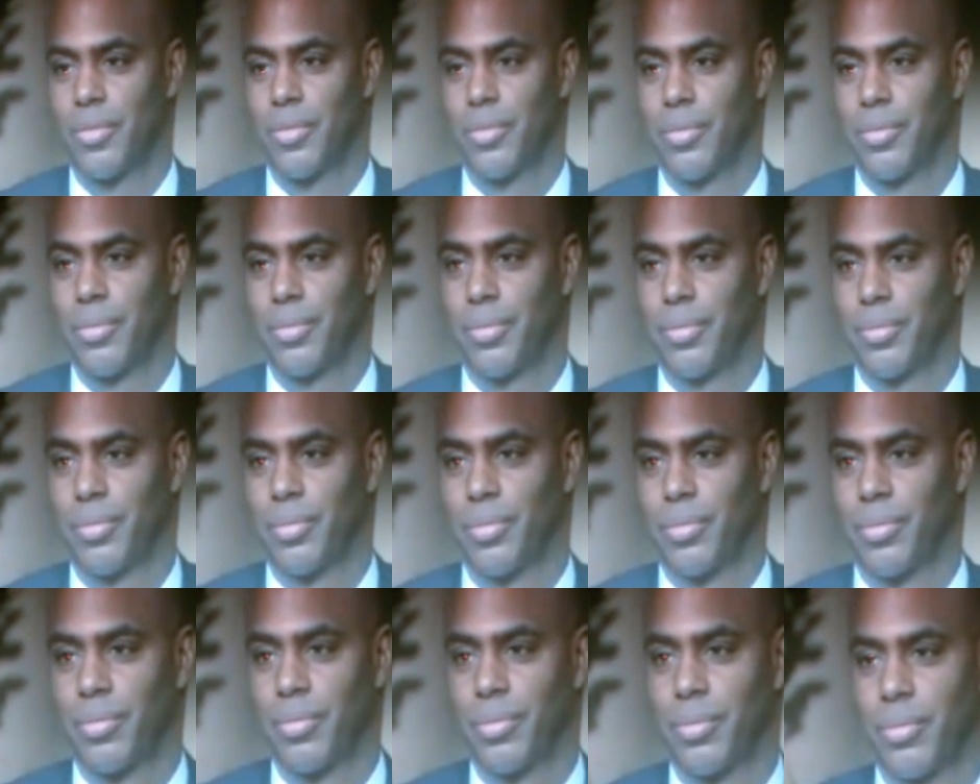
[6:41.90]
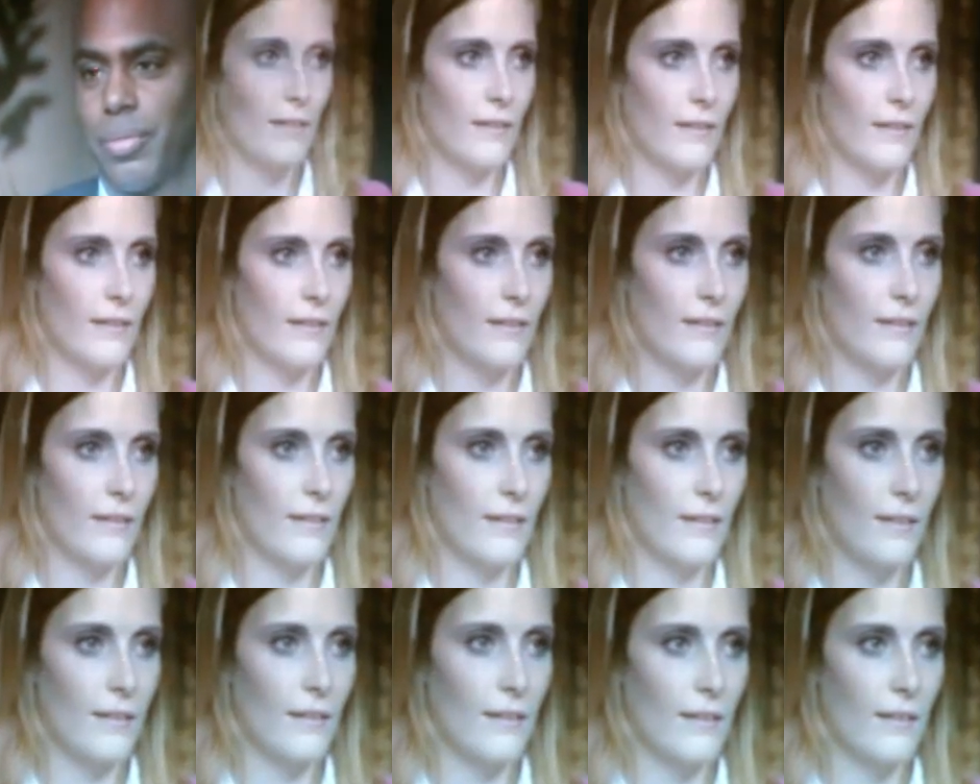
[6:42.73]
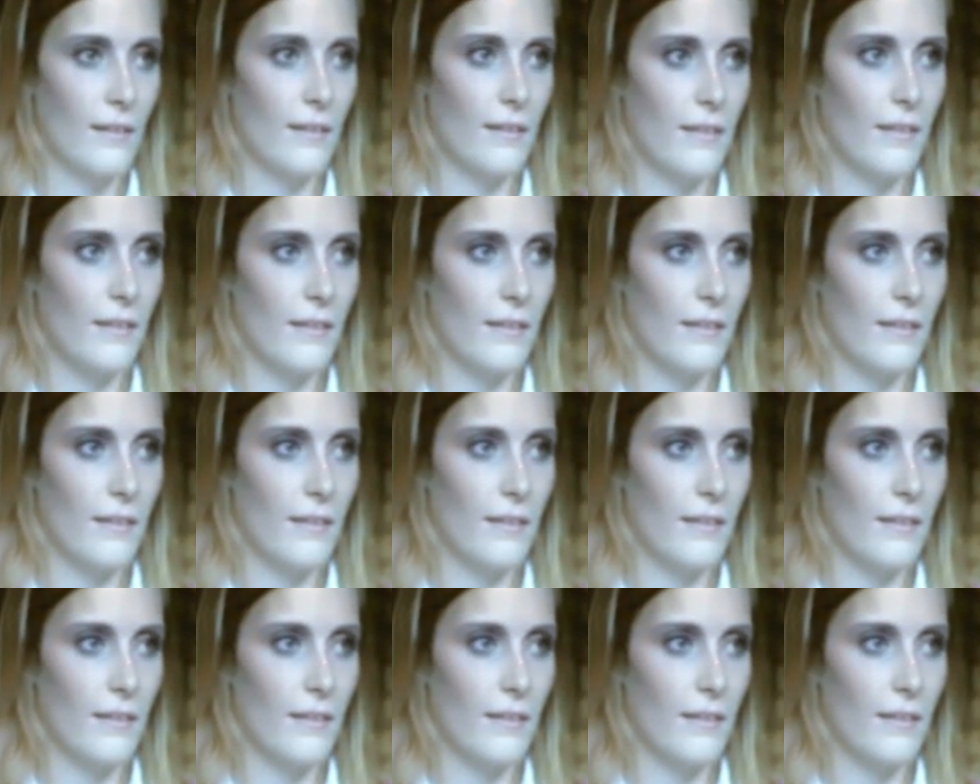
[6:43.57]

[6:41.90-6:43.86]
No one is speaking in this clip.